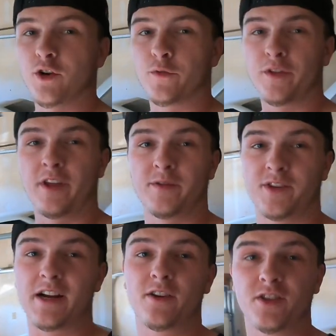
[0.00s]
for the
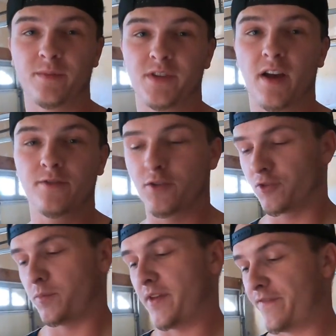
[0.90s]
injectors themselves, those are
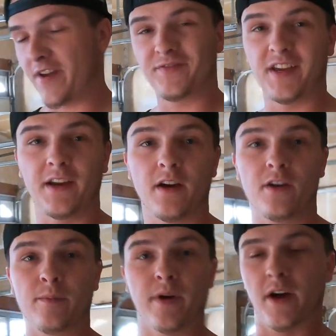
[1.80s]
gonna be
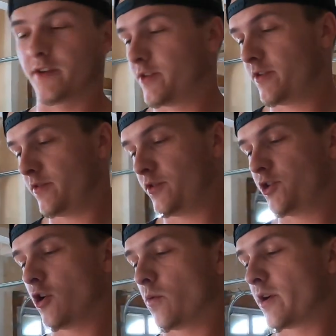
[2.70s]
1,500 bucks.
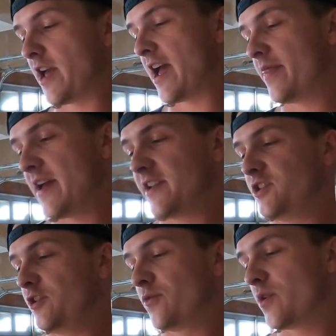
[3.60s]
So we're gonna add that
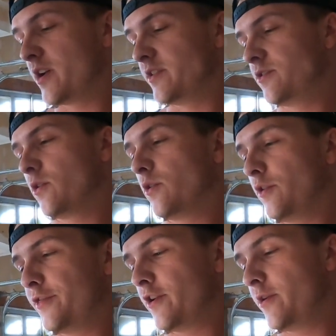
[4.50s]
to the running total,
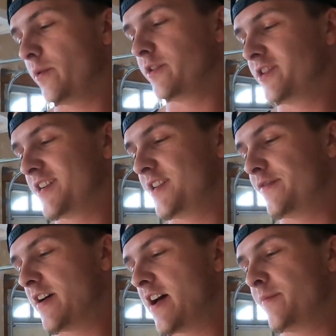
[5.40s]

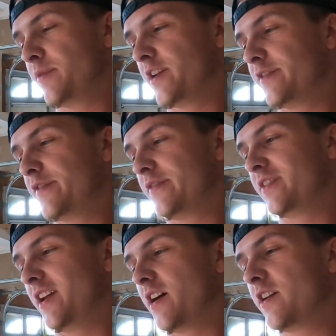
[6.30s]
$3,165 plus
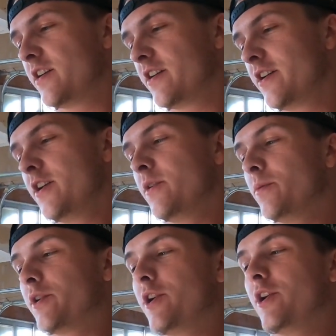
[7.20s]
1,500.
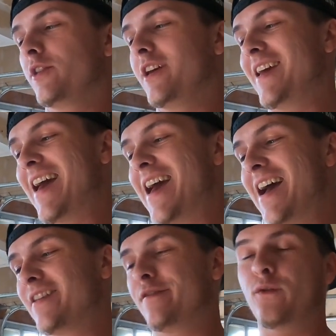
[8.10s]
We're currently
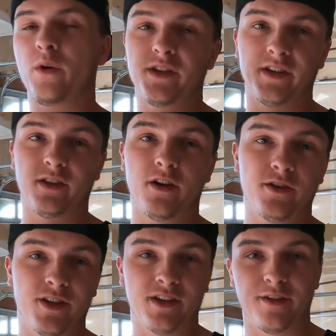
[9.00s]
at
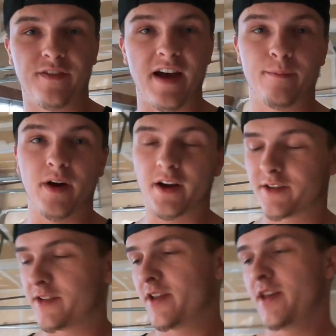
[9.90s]
4,665
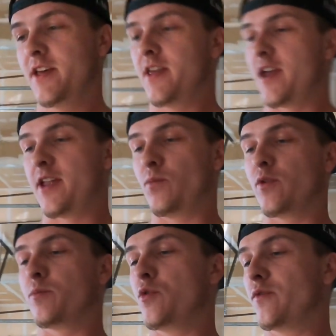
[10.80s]
bucks. And we
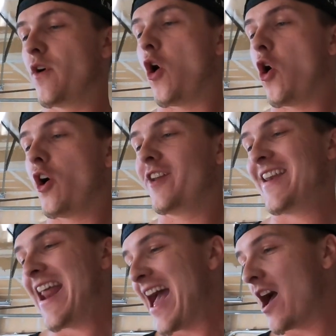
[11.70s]
will move
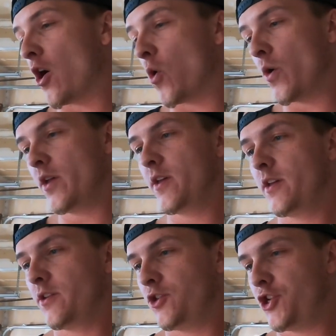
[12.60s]
on now
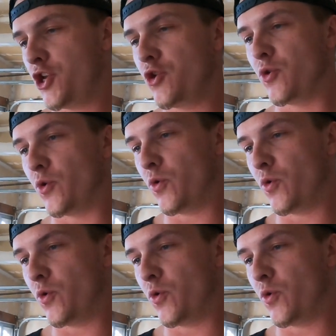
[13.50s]
to